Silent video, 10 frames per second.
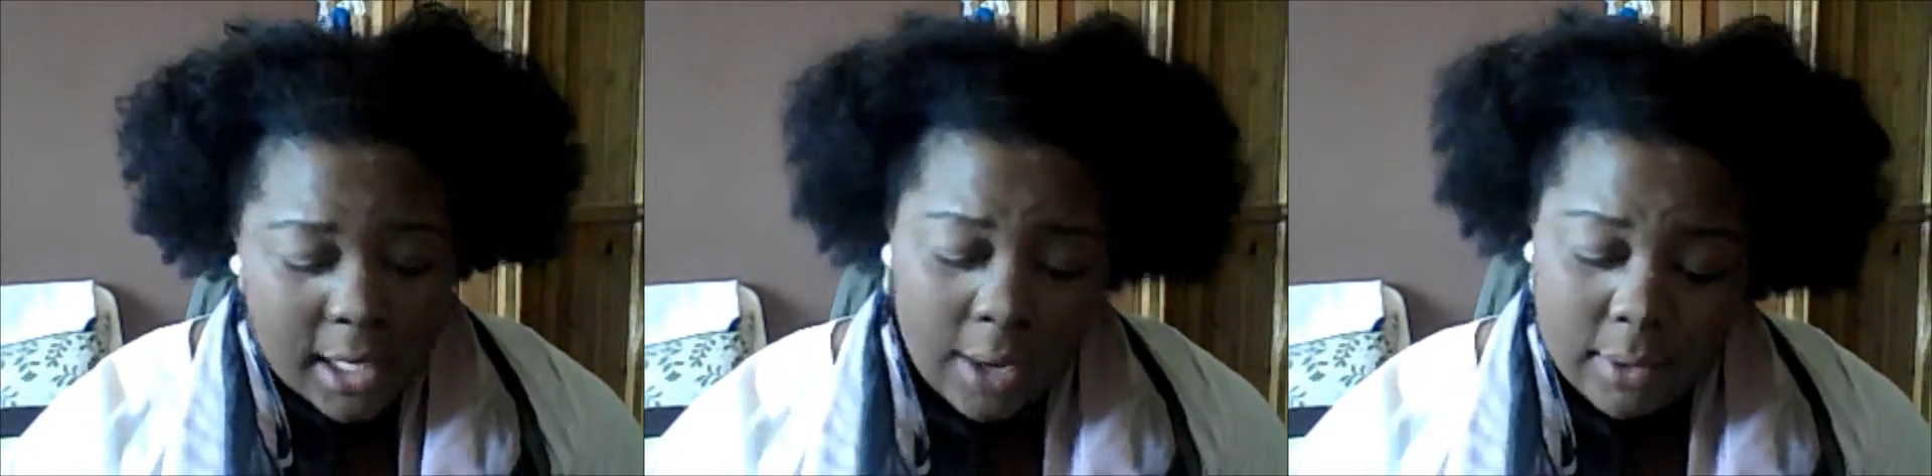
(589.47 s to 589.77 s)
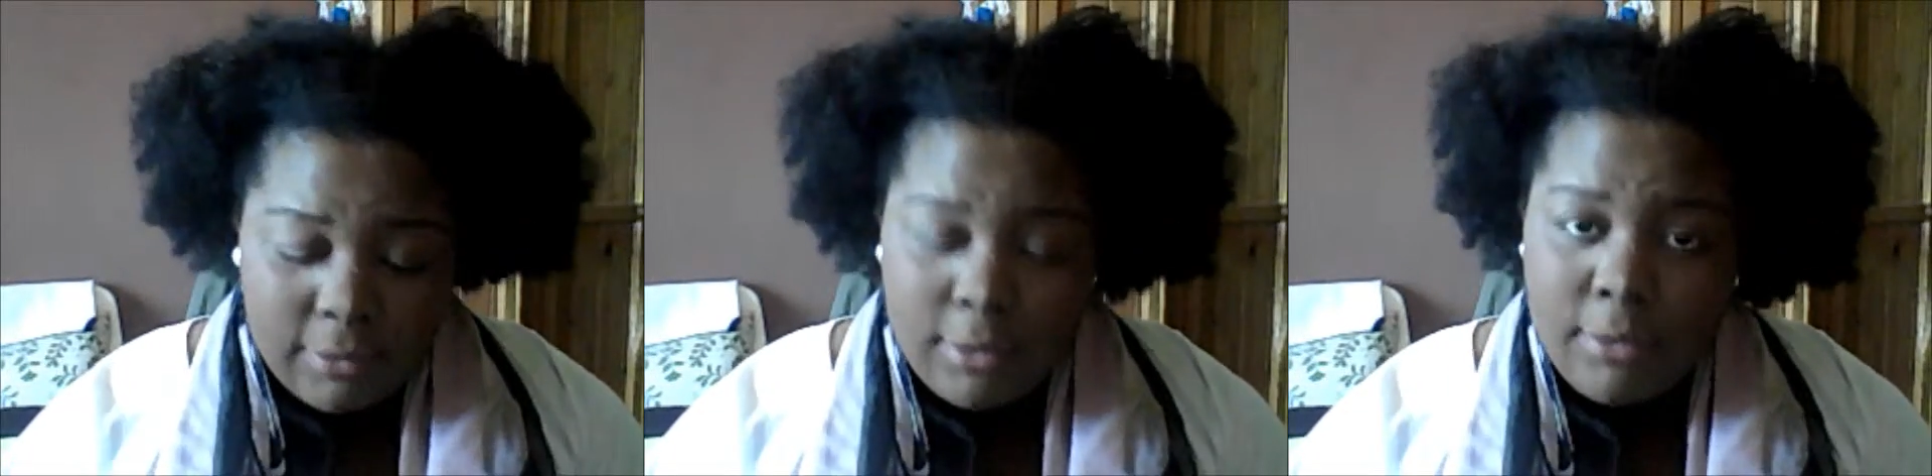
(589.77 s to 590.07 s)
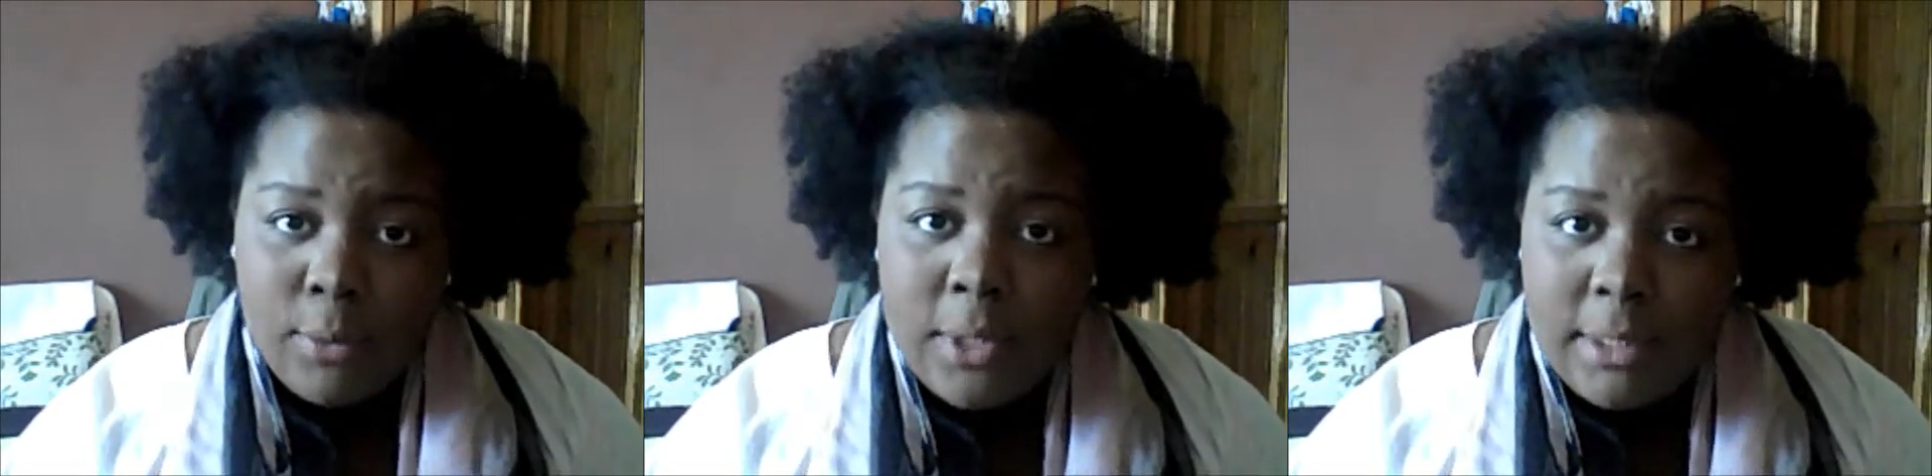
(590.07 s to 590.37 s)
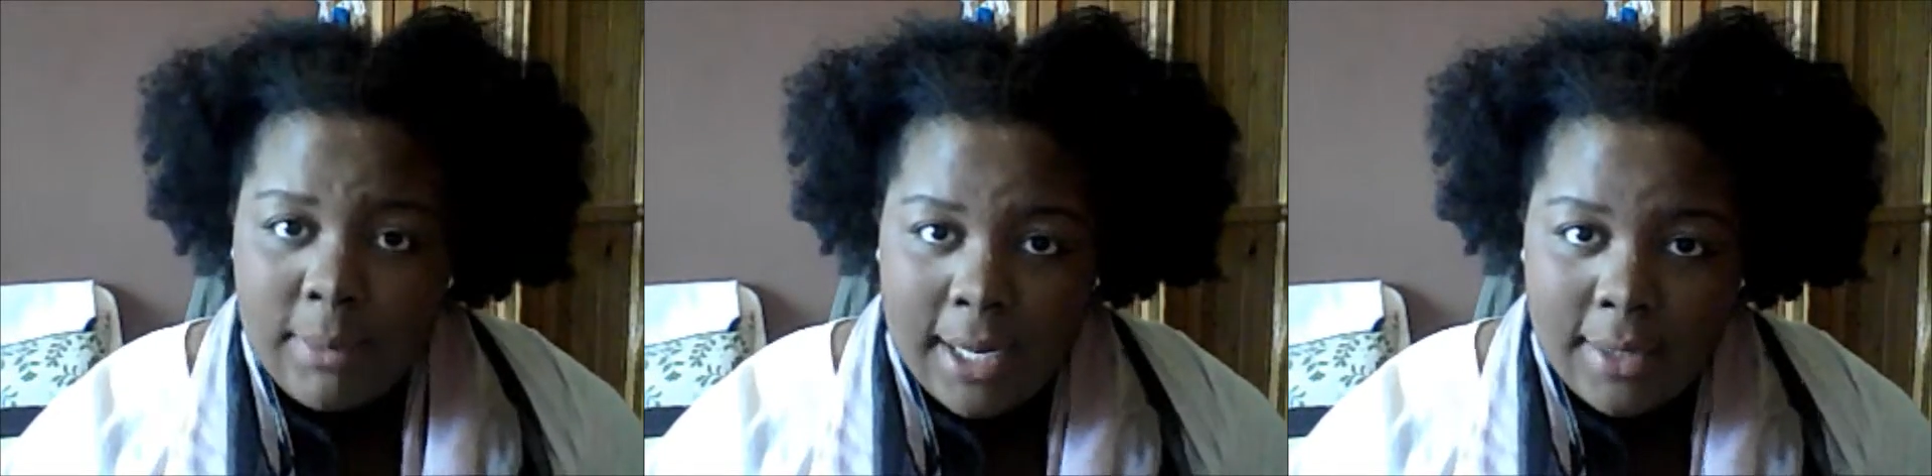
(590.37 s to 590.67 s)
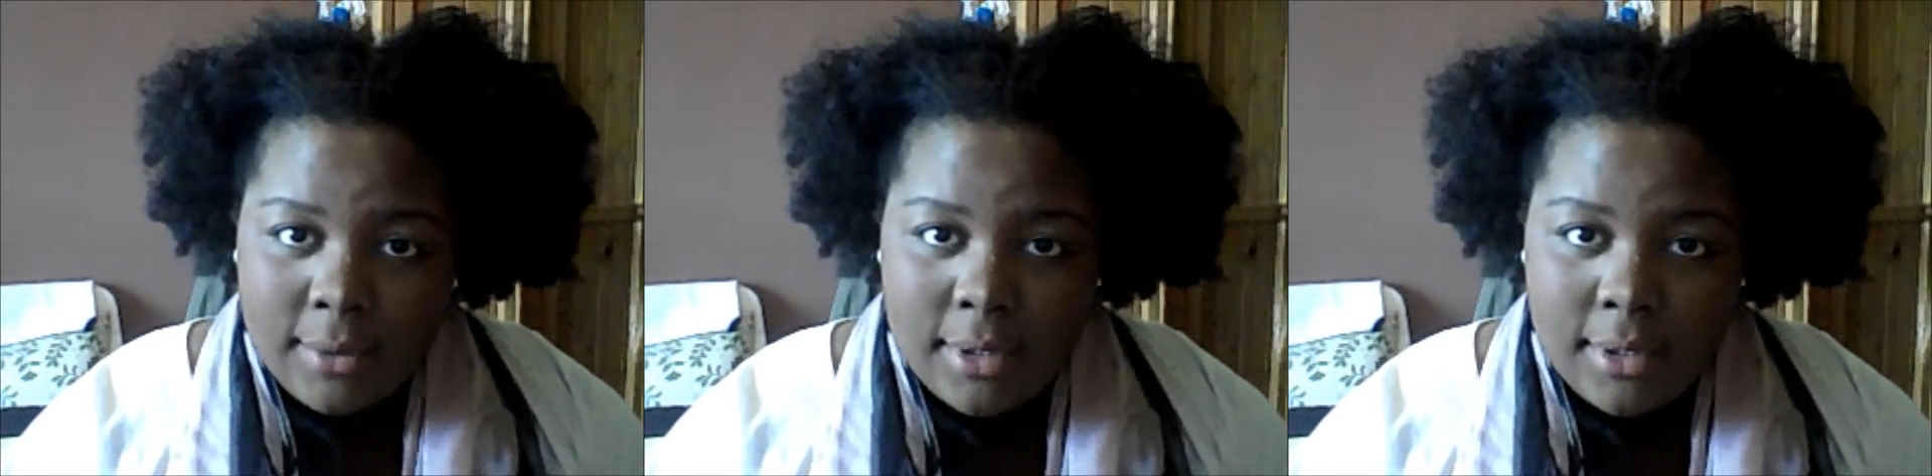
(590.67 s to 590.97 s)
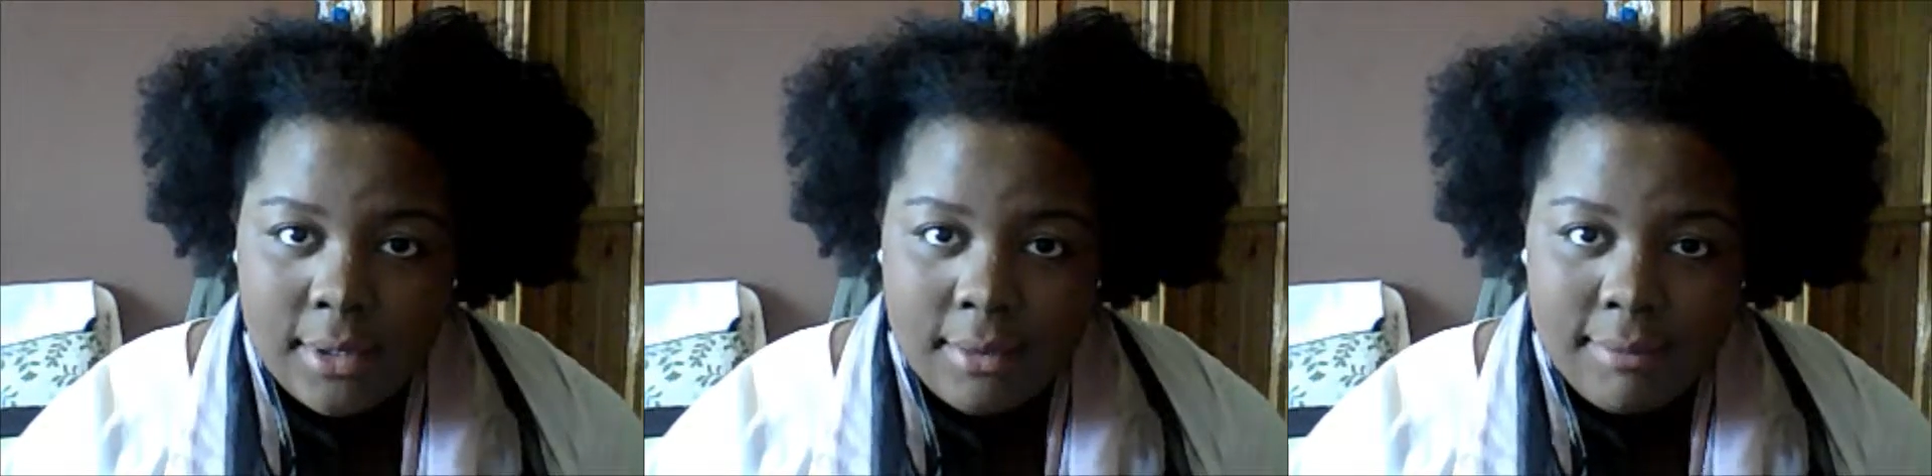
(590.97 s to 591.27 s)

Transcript: I'll give you £40.